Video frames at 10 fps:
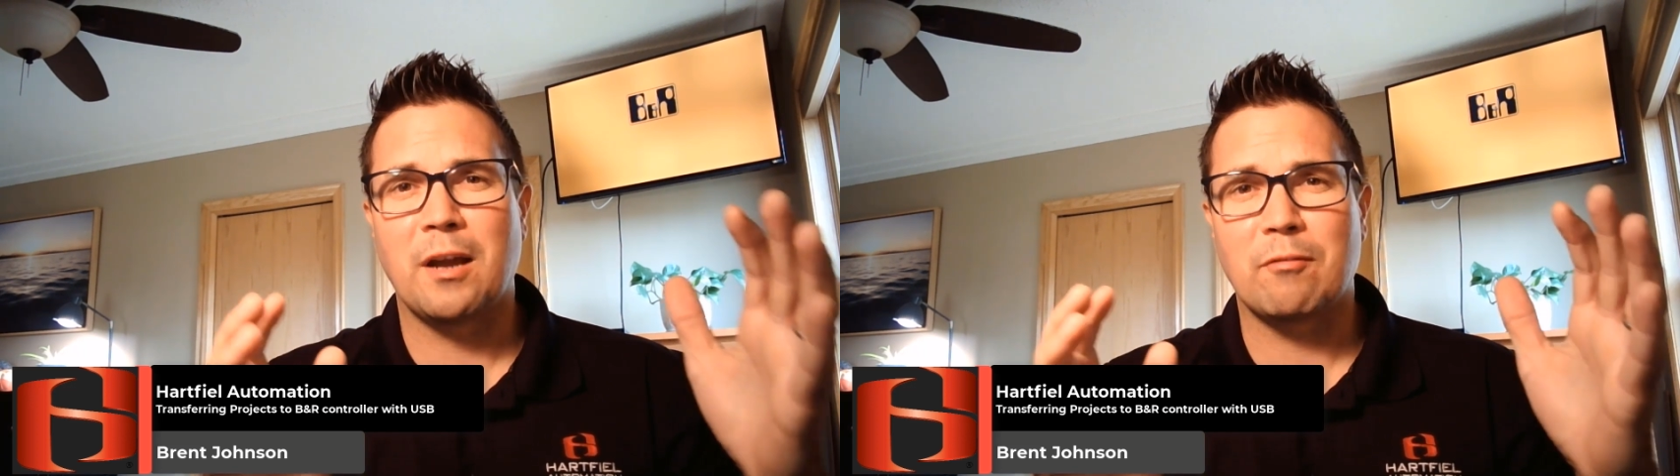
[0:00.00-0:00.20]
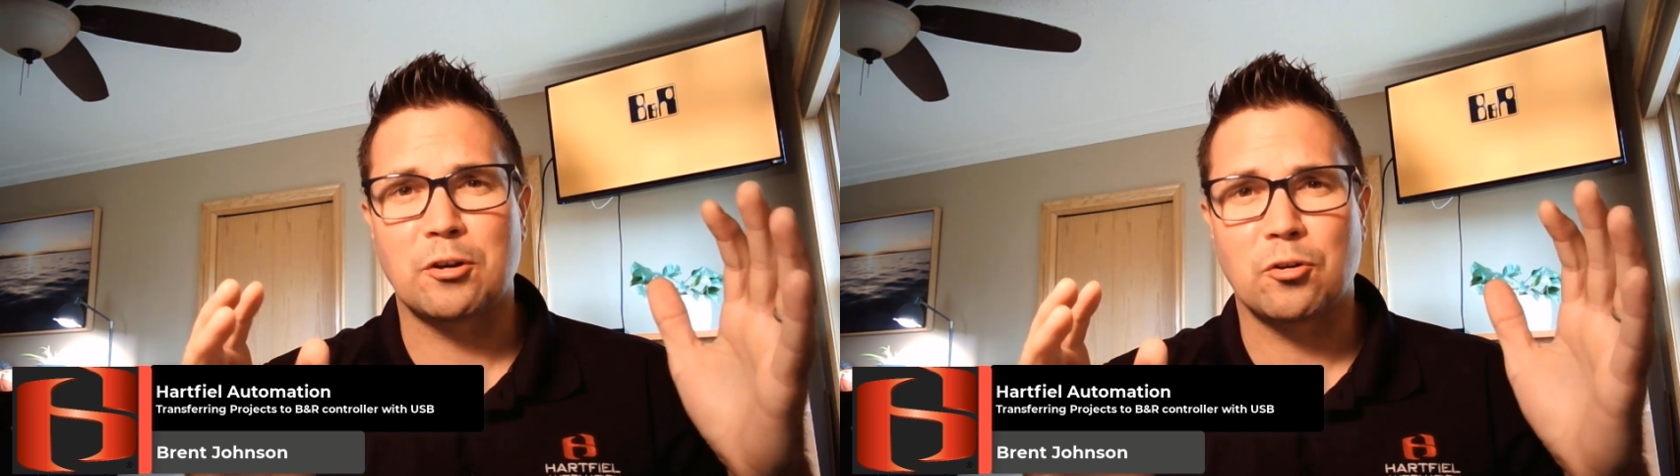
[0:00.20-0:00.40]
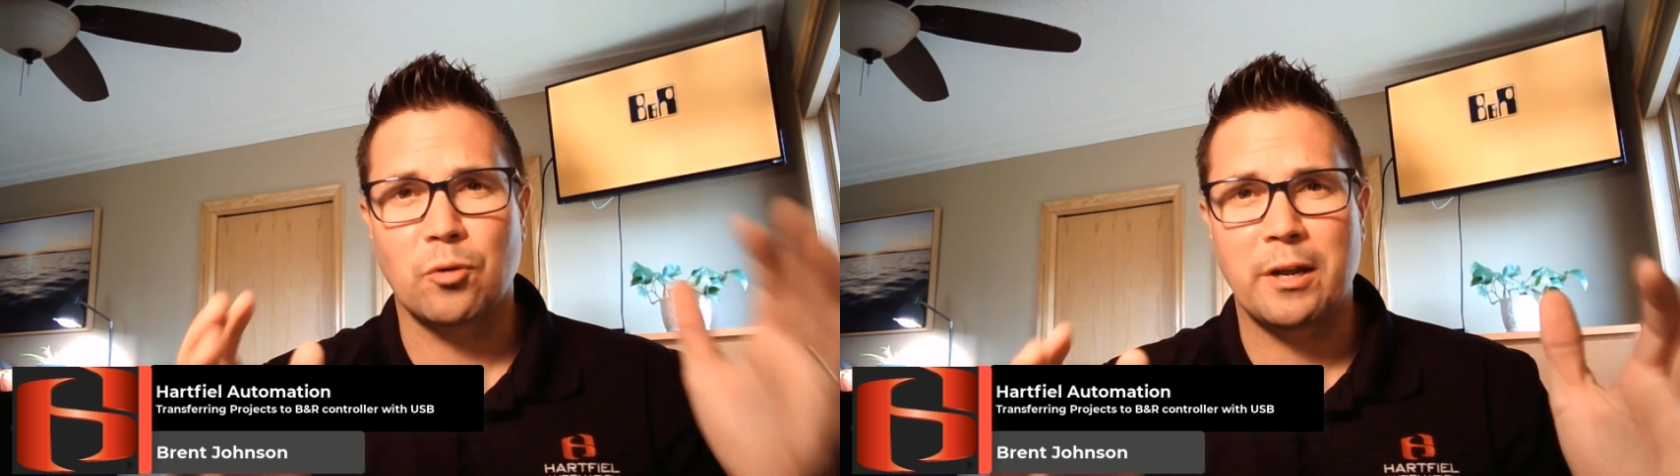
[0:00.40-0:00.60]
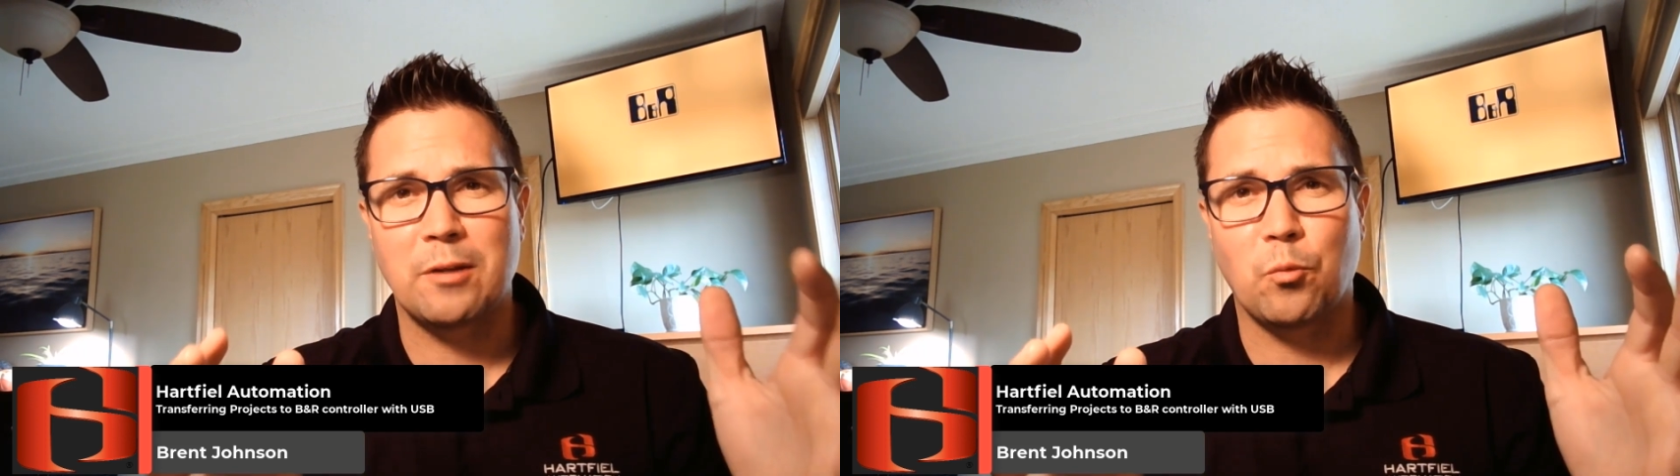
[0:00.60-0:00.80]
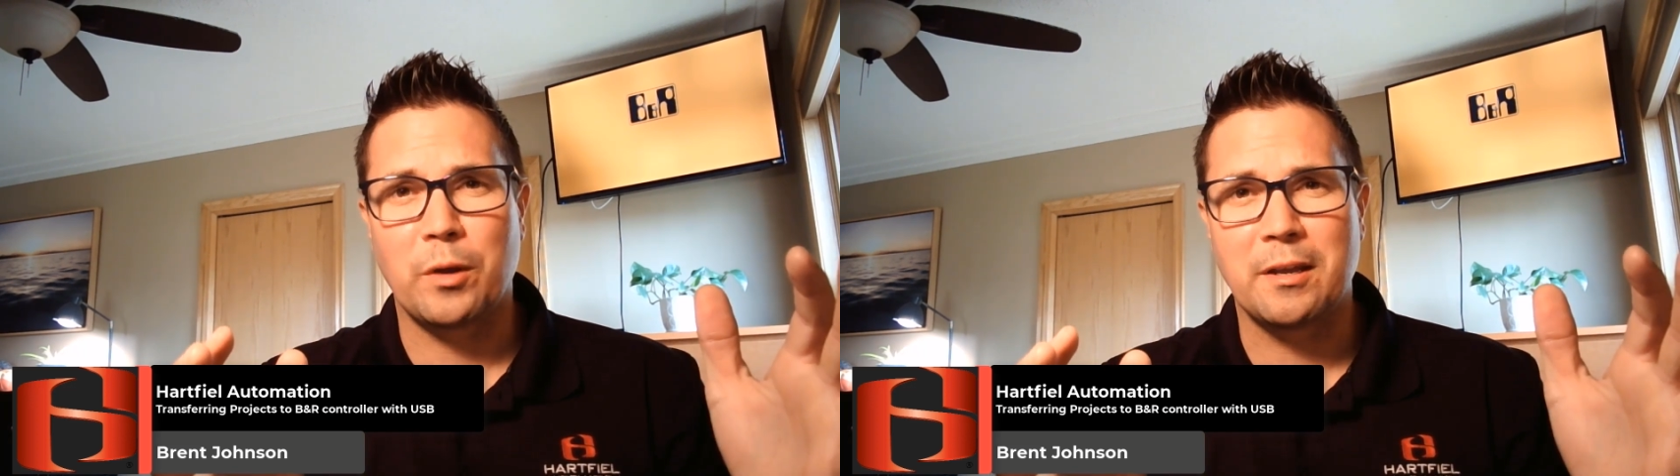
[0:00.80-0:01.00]
have a
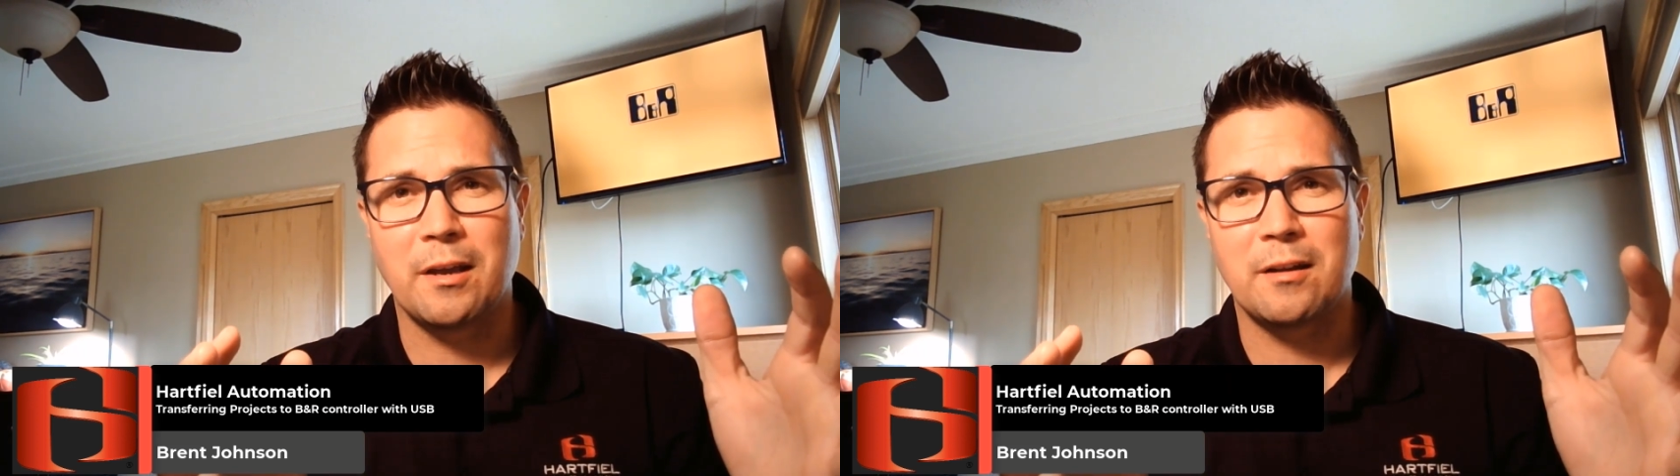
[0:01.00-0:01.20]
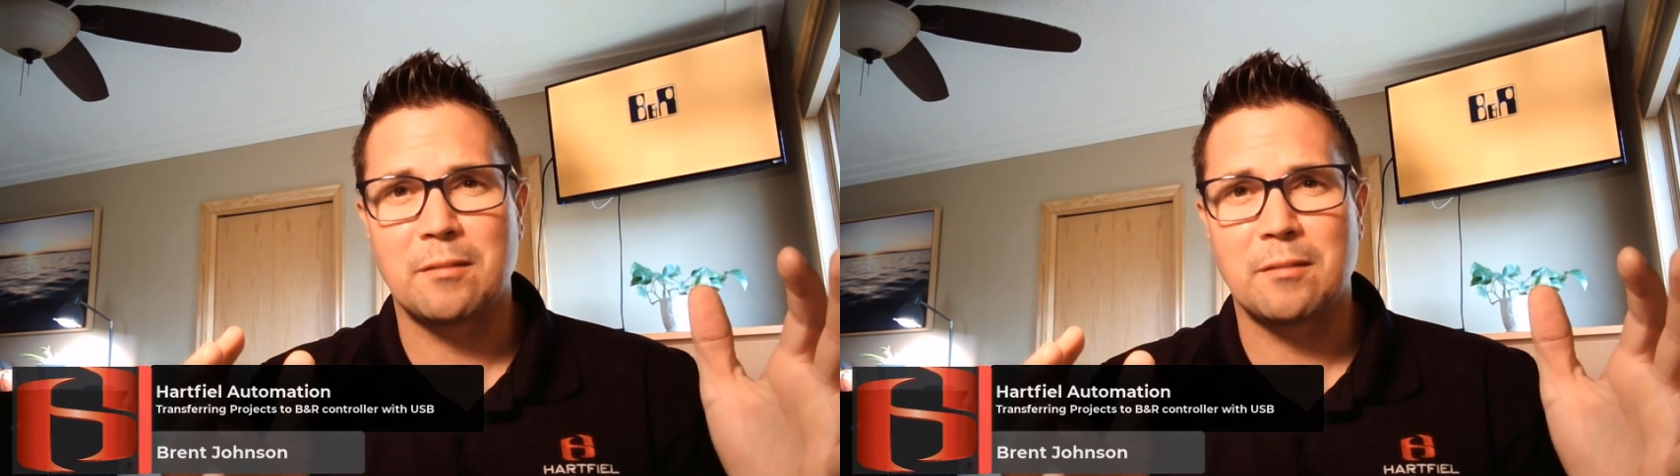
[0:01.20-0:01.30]
great weekend,